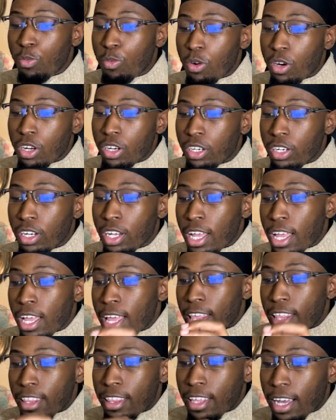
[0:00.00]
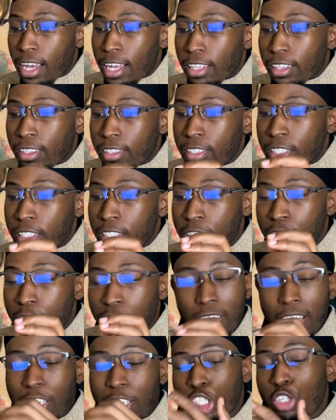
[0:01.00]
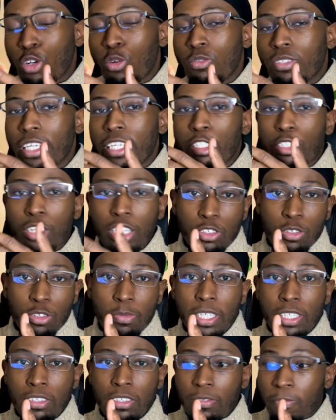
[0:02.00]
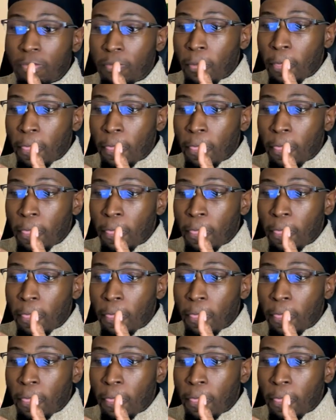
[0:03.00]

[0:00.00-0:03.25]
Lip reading: one that shows a transformation.